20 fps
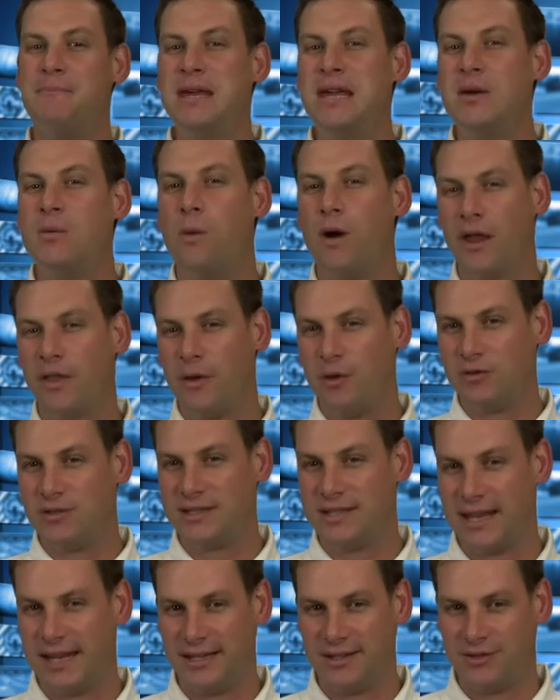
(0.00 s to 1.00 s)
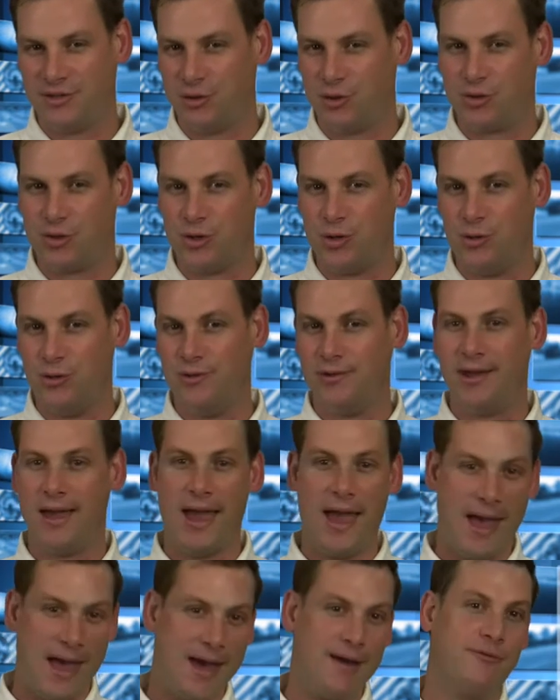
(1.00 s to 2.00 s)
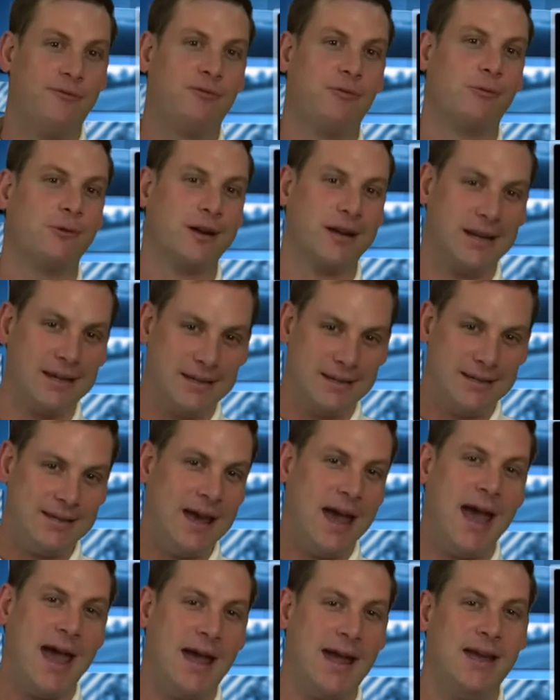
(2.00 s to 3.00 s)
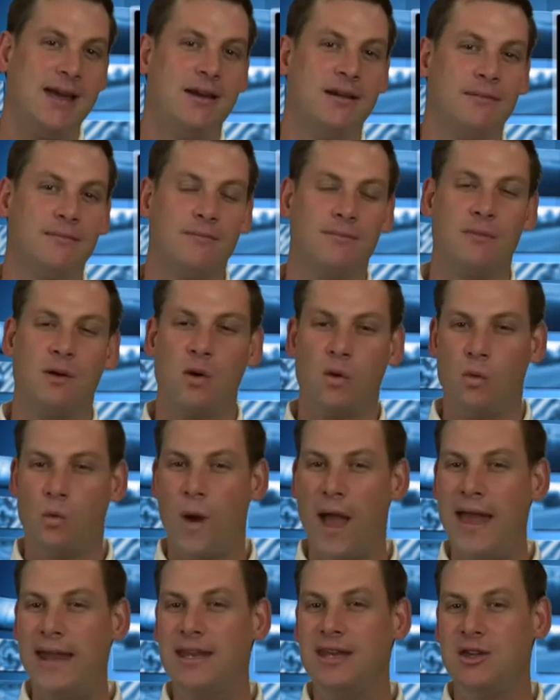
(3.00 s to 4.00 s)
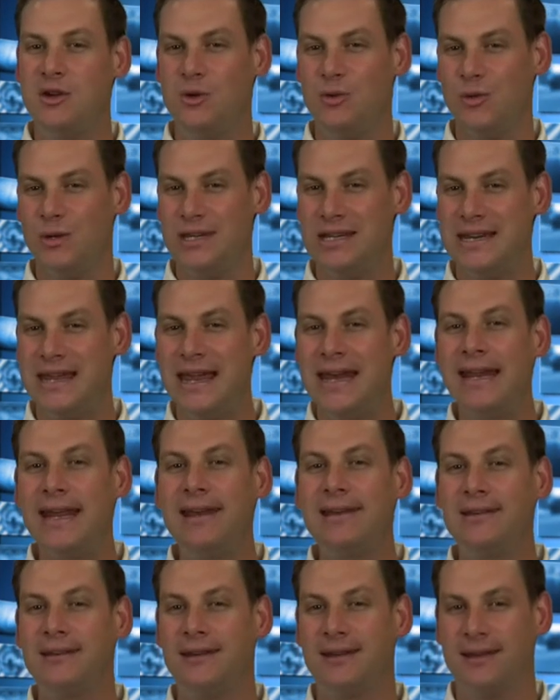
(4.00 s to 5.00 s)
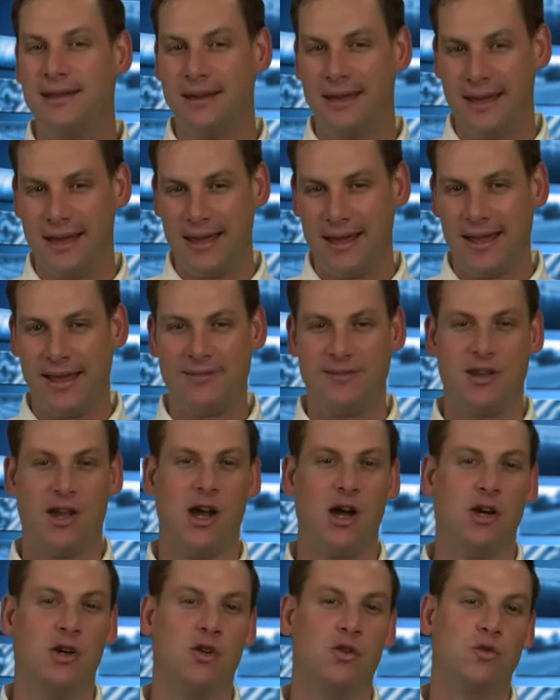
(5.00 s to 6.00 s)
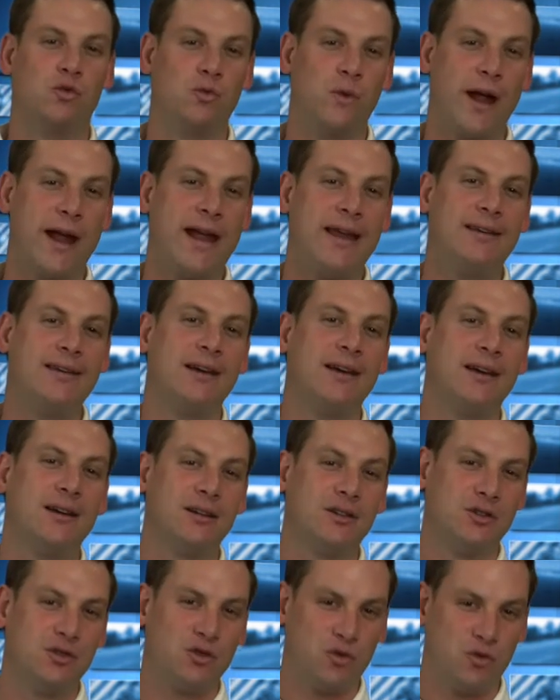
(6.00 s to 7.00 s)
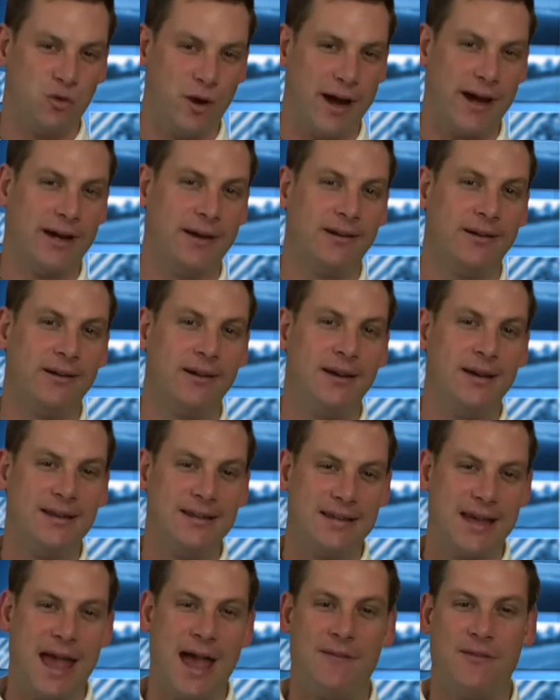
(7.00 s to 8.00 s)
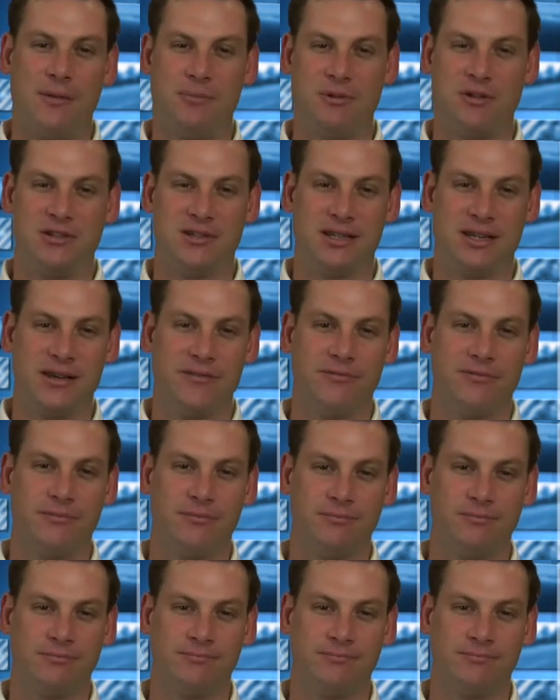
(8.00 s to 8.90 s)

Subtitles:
be one of those things you'll use every day, when you need it, it's a great trick to have up your sleeve.